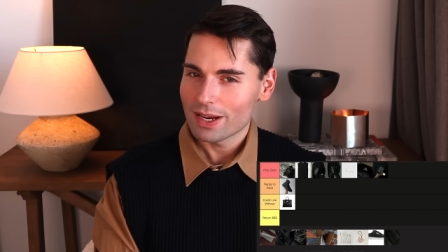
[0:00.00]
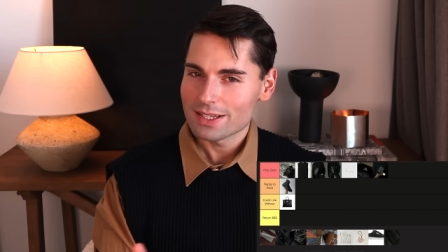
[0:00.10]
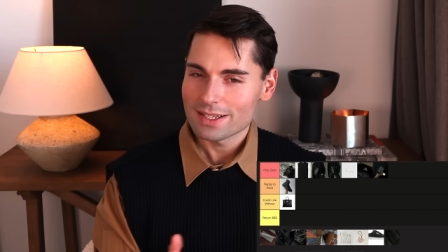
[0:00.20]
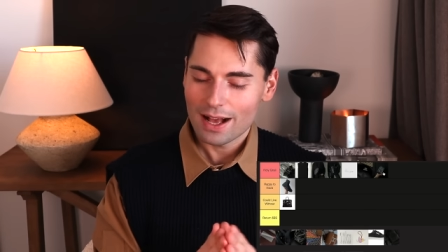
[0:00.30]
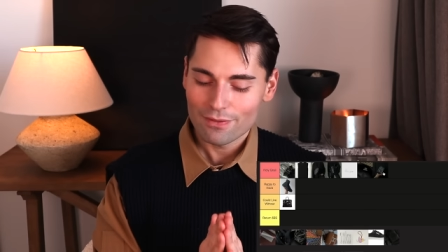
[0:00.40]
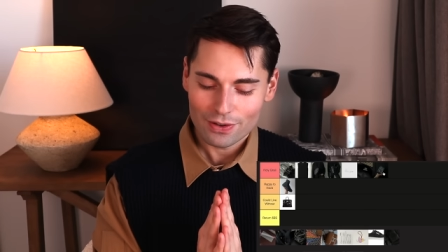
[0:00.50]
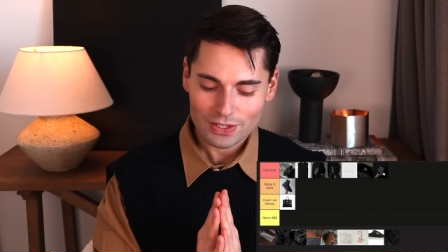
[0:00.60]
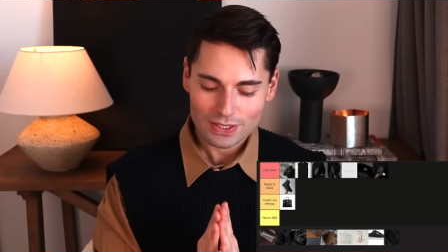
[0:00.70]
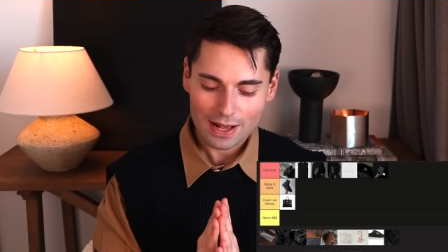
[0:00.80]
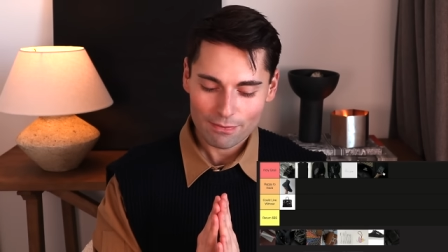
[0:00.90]
myself a
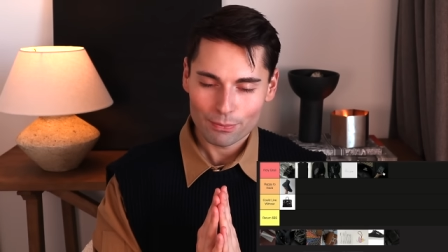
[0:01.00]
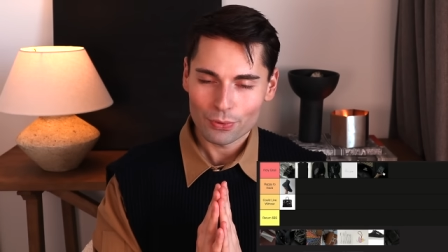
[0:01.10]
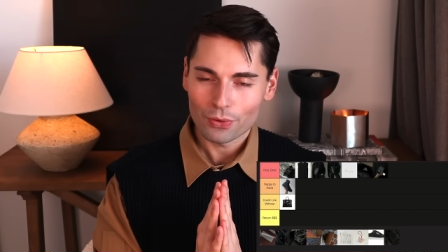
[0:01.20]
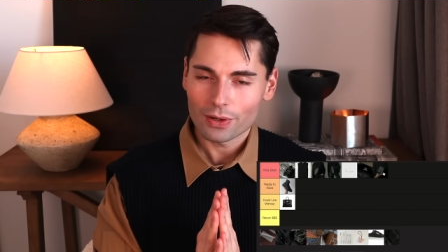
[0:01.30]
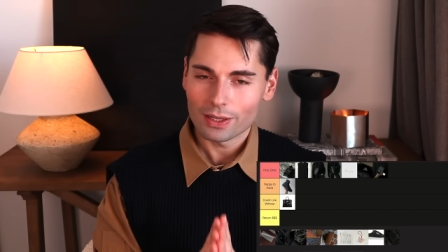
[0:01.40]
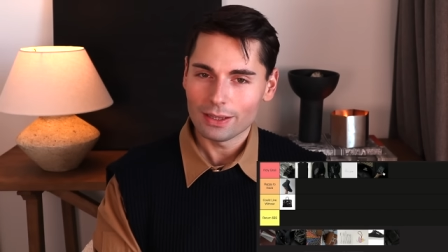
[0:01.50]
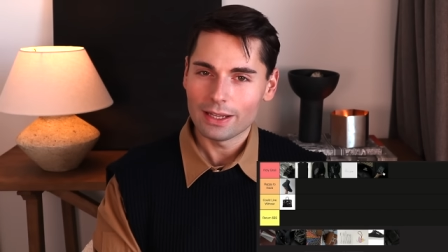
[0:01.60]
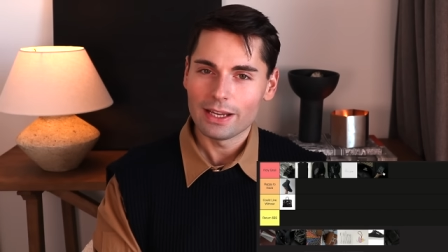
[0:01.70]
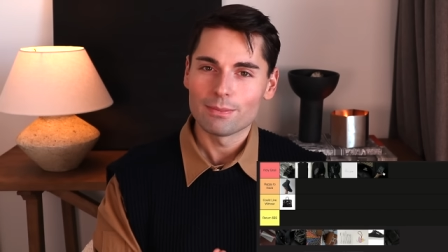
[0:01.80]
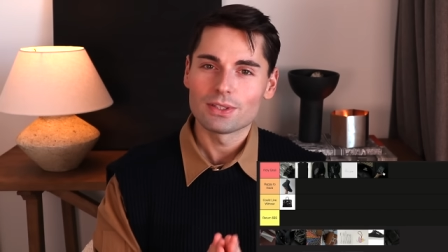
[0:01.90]

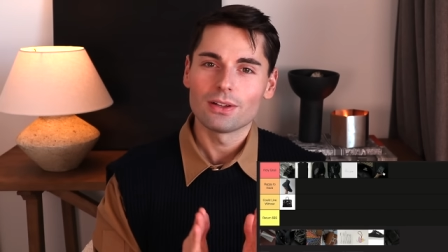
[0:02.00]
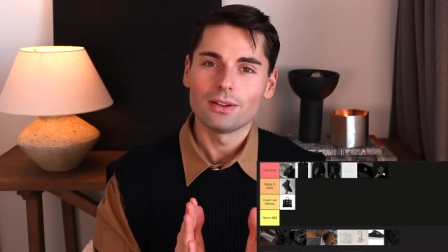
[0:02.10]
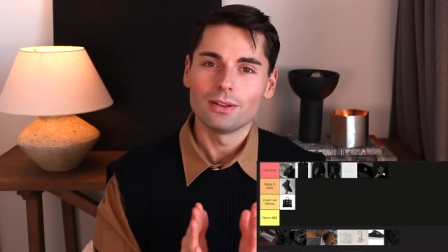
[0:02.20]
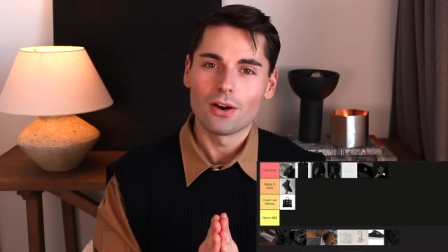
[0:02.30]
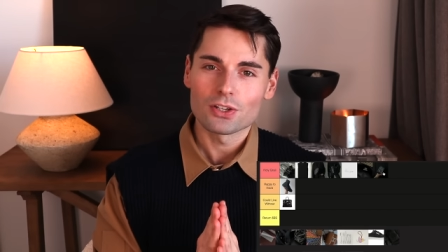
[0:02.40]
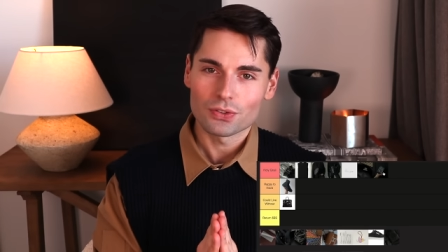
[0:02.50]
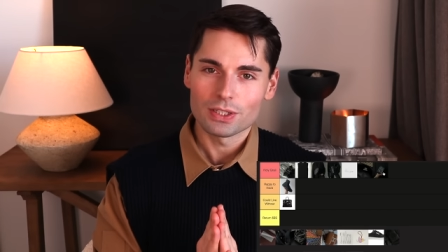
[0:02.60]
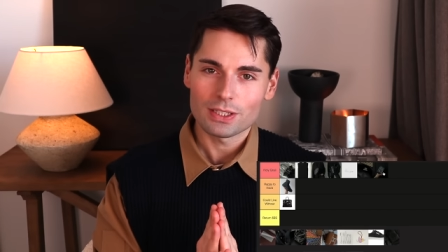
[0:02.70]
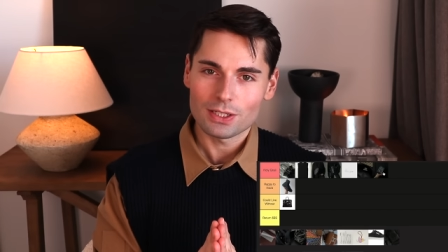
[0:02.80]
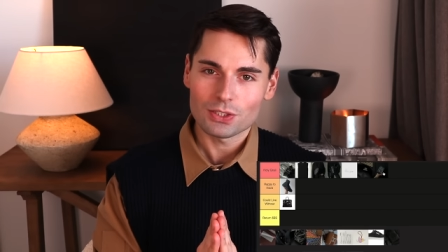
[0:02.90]
self-proclaimed
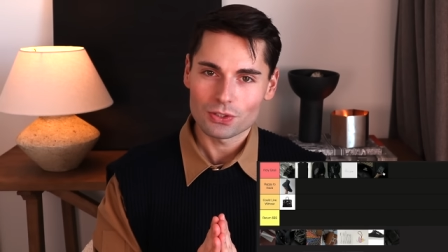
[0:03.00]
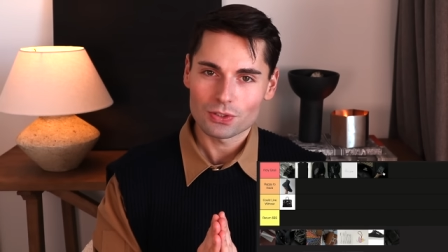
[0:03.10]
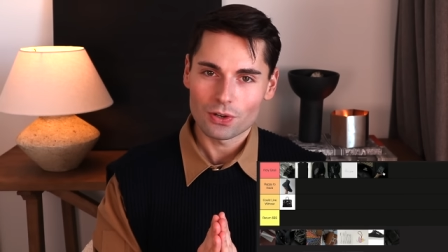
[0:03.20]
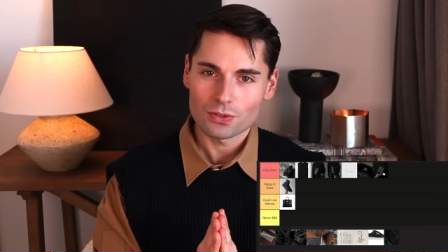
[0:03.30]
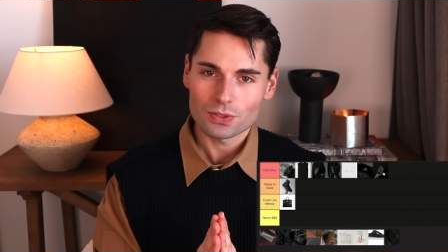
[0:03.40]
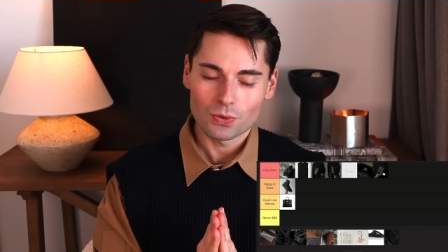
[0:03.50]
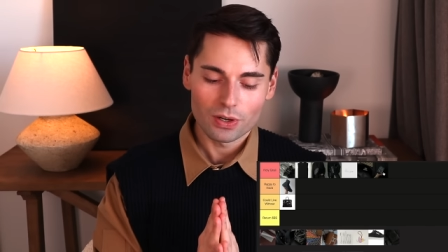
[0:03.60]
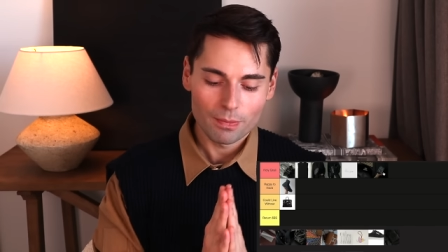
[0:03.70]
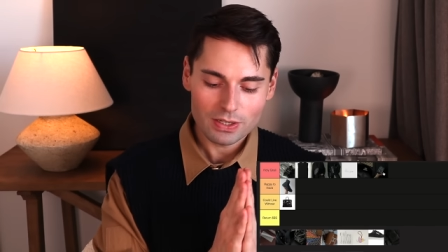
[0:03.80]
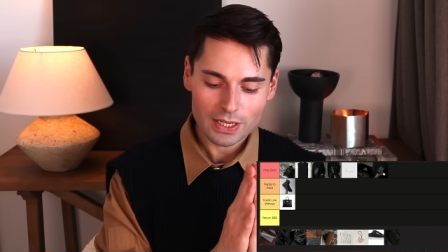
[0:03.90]
luxury t-shirt
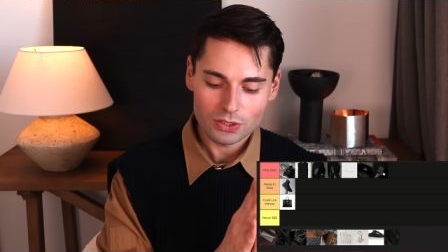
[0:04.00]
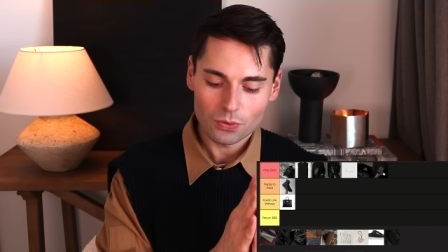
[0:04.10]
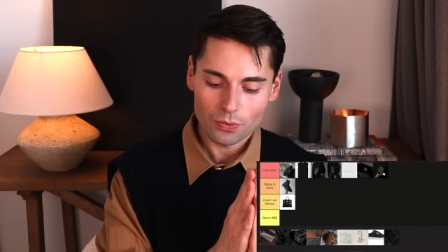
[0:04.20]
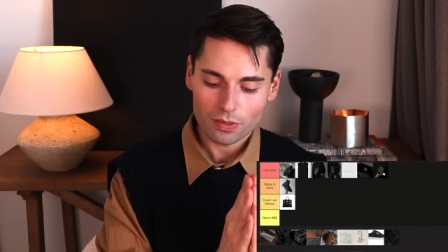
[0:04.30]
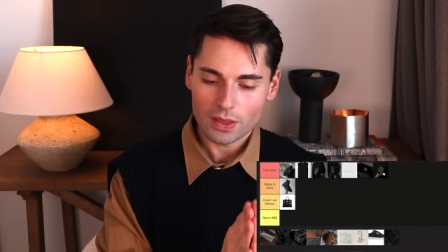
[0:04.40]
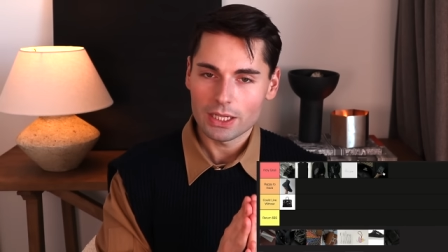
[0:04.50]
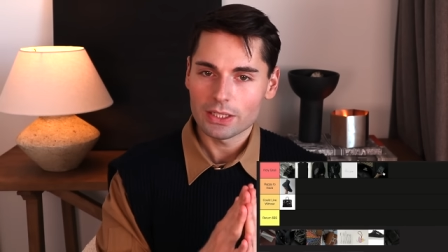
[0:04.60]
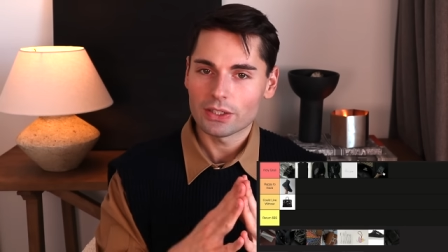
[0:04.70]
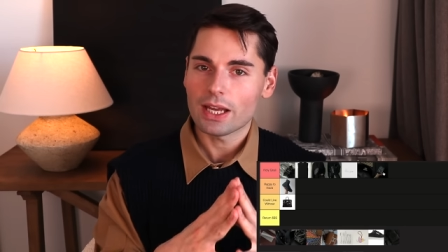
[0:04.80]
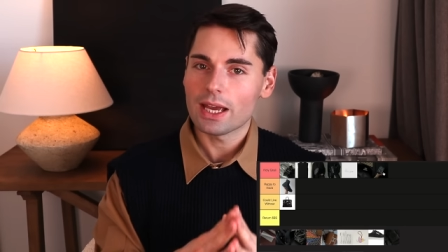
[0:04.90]
connoisseur because I don't think
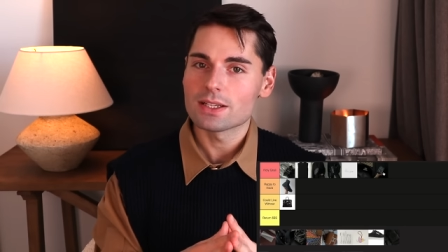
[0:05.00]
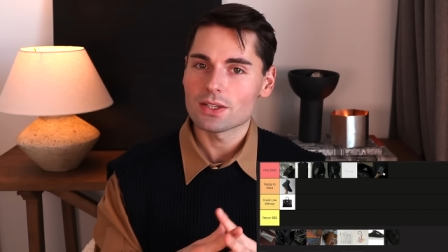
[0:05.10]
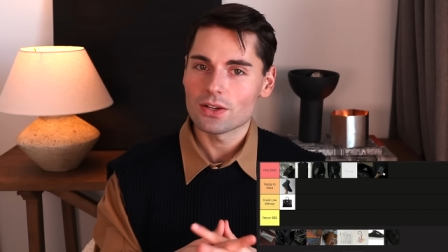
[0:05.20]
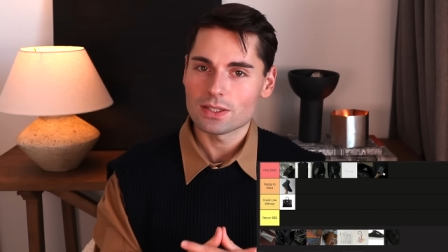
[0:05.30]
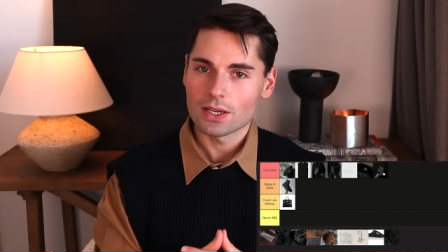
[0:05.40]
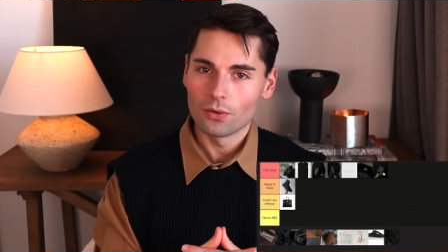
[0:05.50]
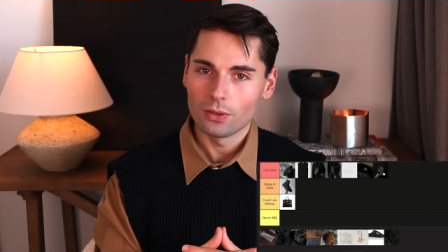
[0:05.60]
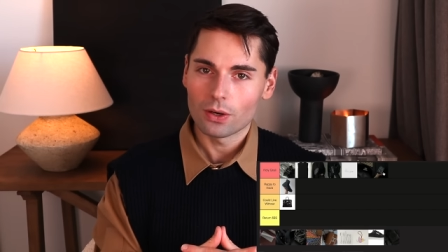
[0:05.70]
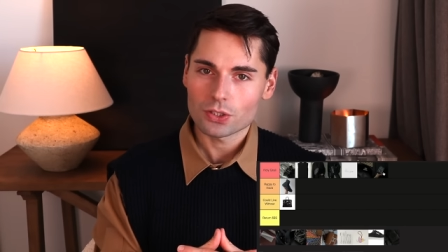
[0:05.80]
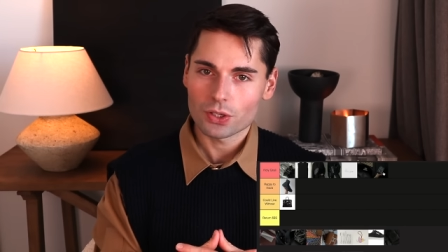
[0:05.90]
there is a single
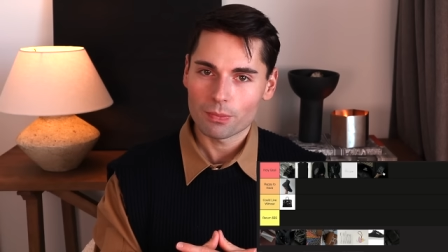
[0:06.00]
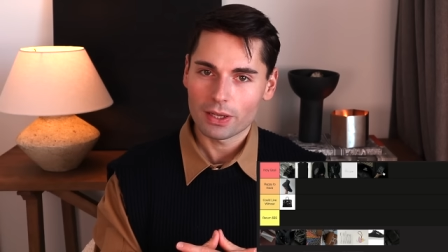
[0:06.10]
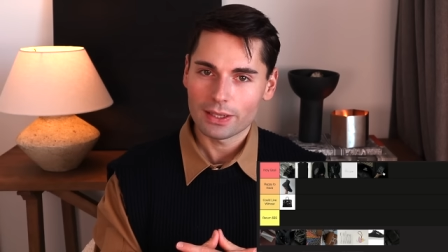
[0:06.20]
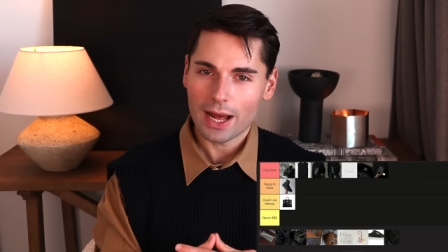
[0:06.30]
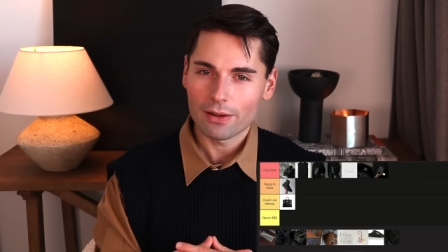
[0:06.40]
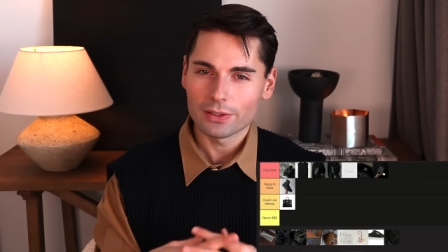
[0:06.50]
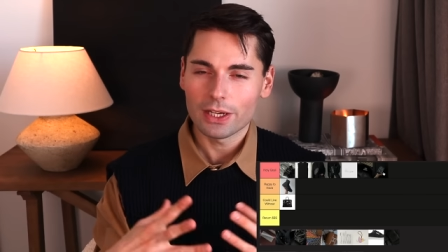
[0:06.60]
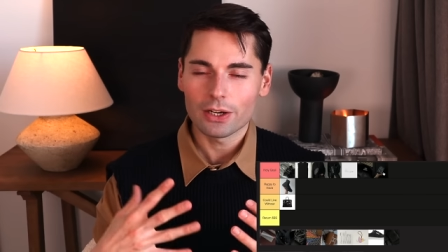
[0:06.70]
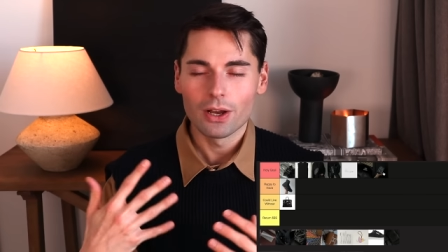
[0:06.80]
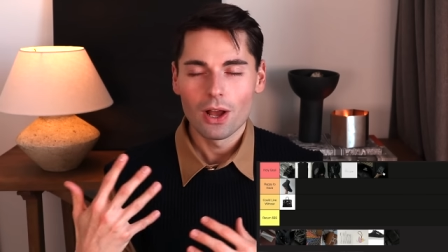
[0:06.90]
luxury brand out
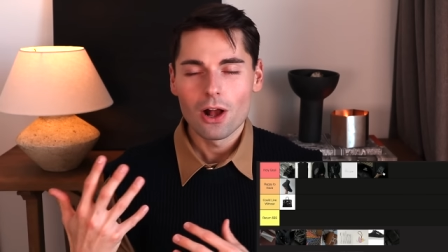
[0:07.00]
there,